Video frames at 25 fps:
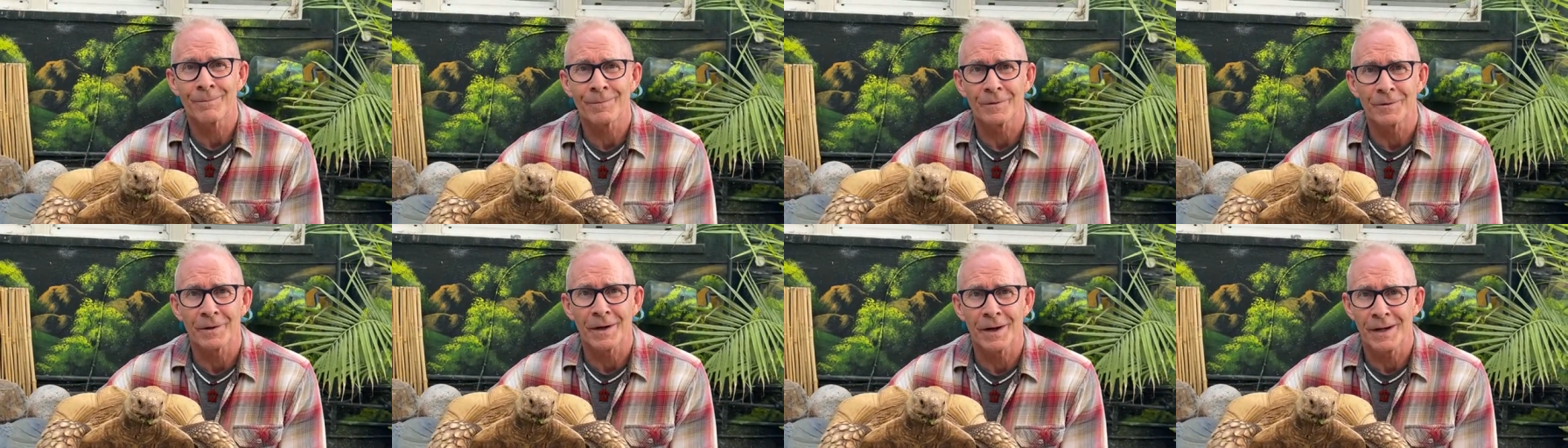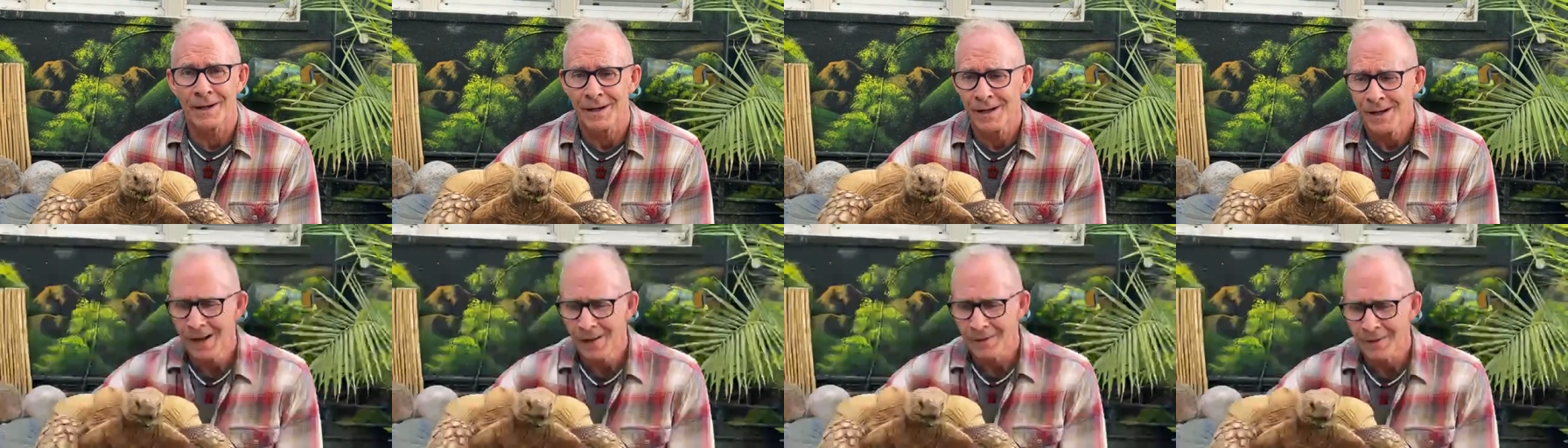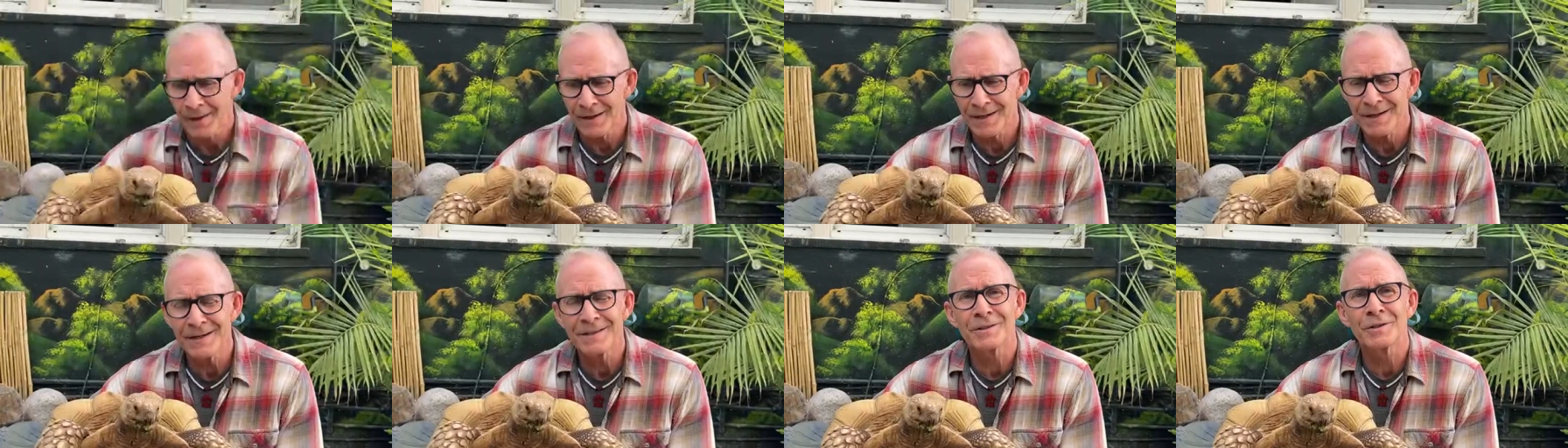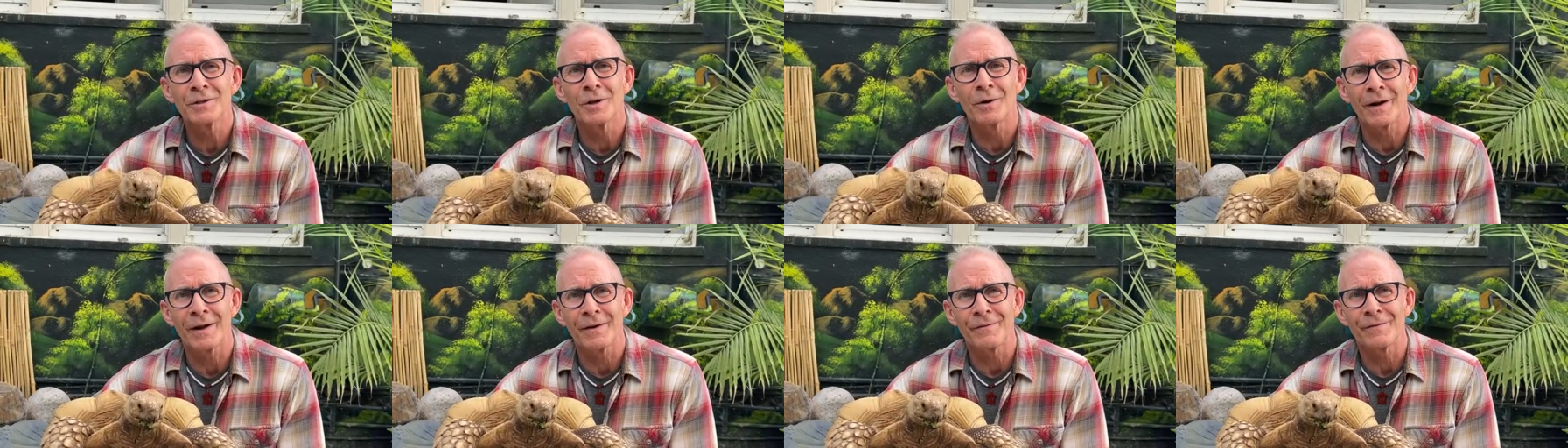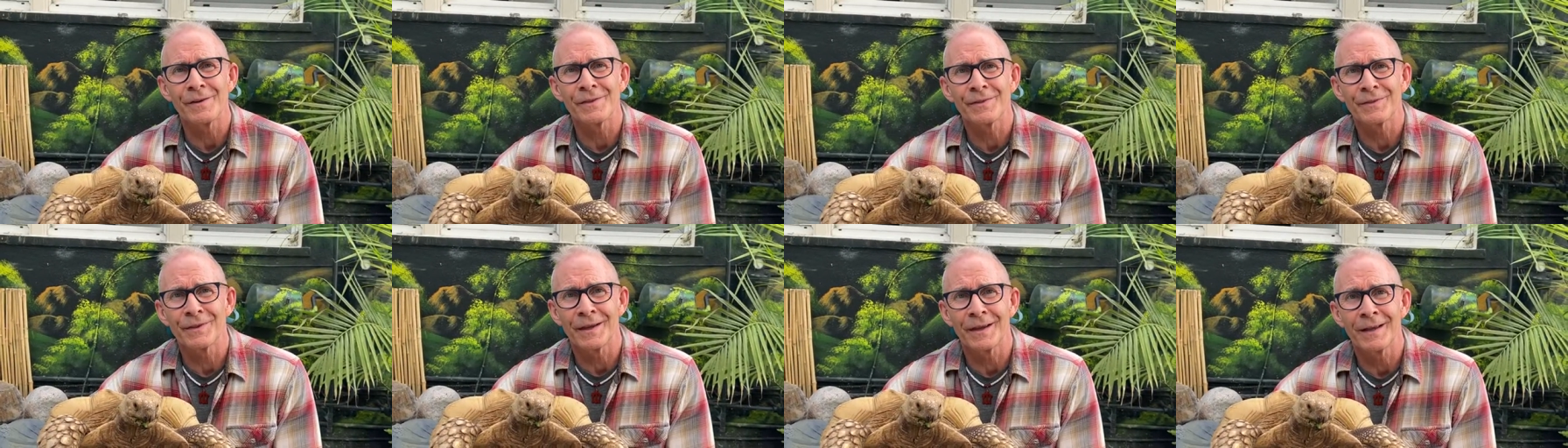Right? They need to know
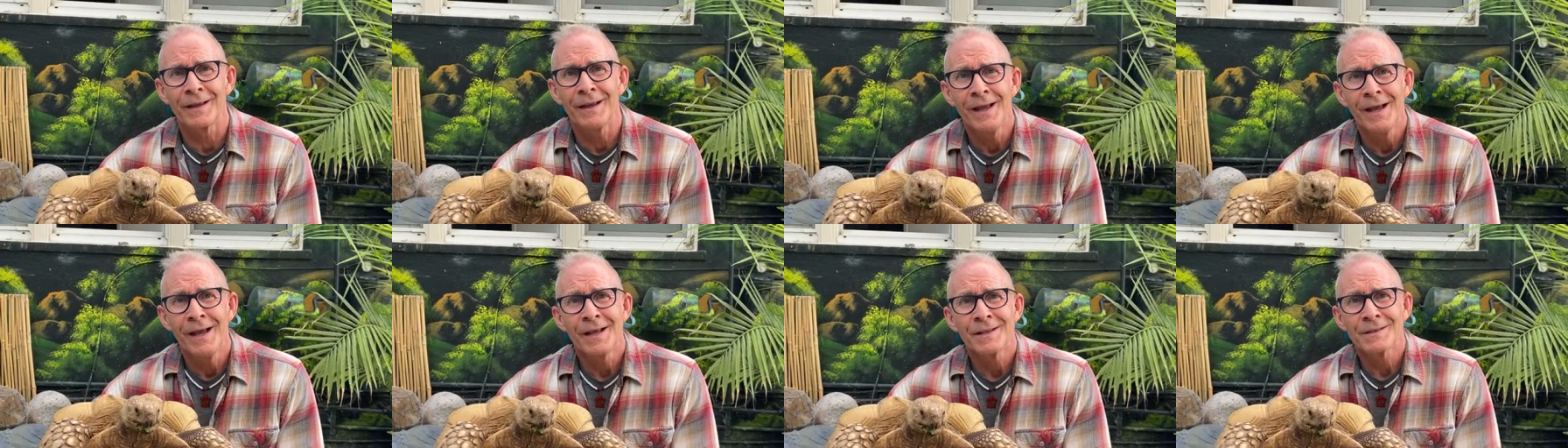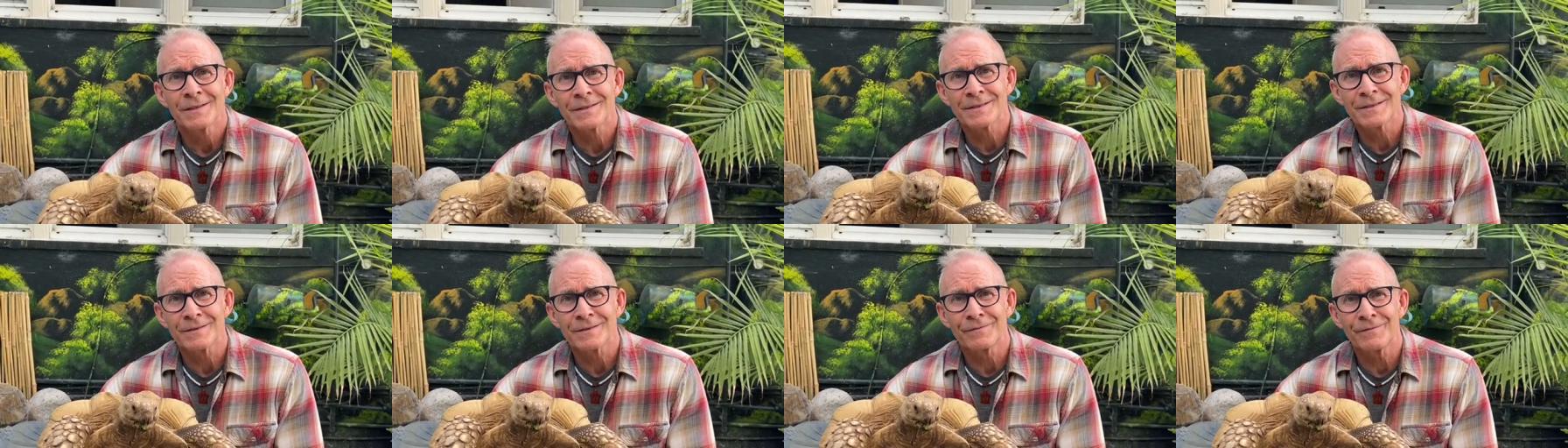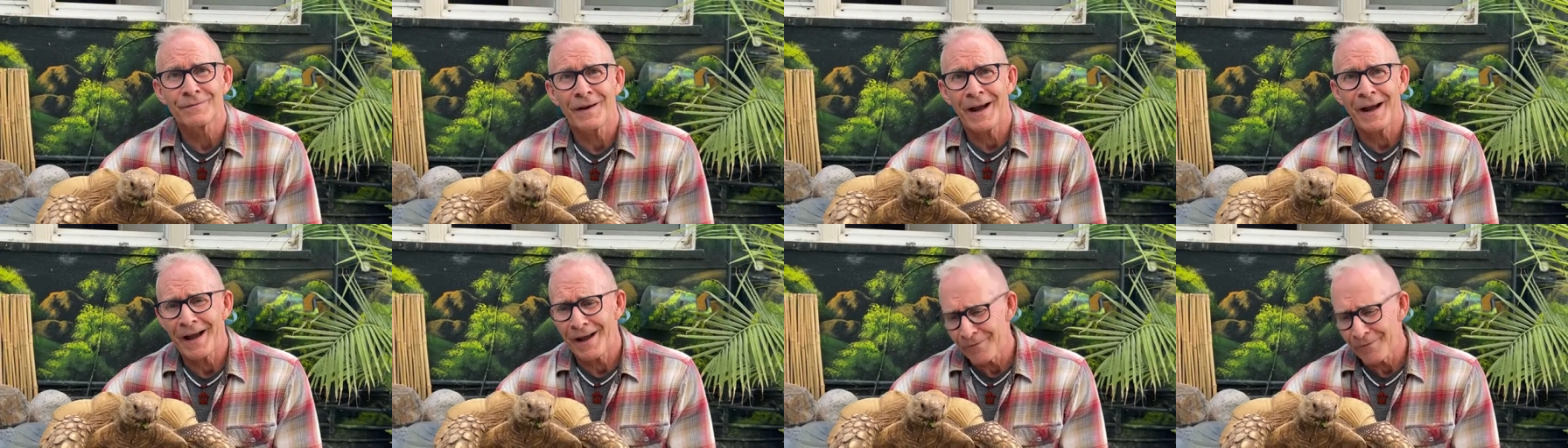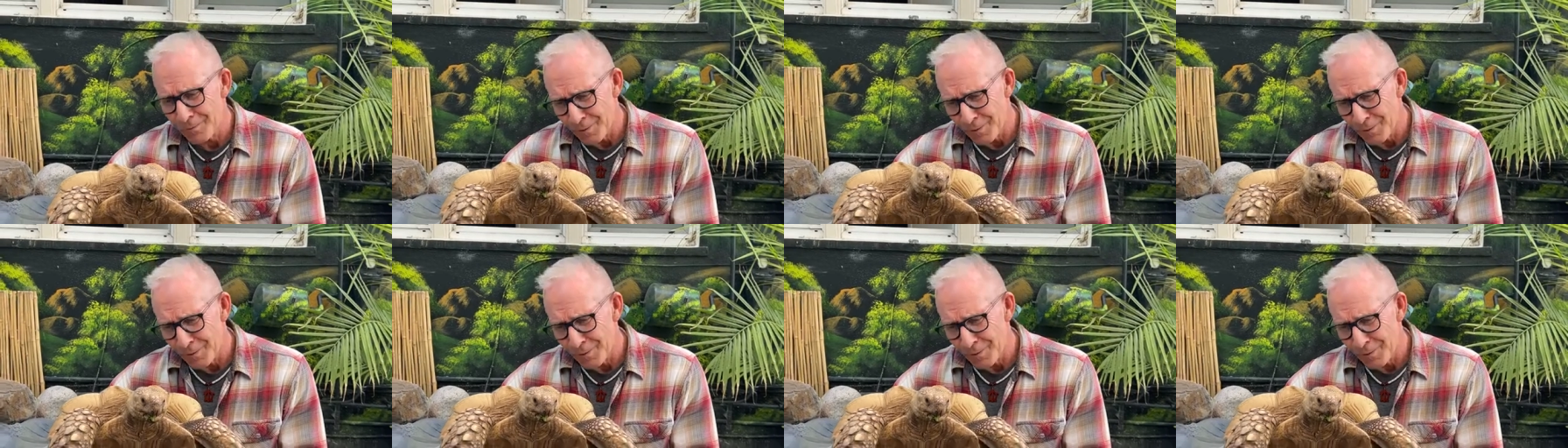everything to survive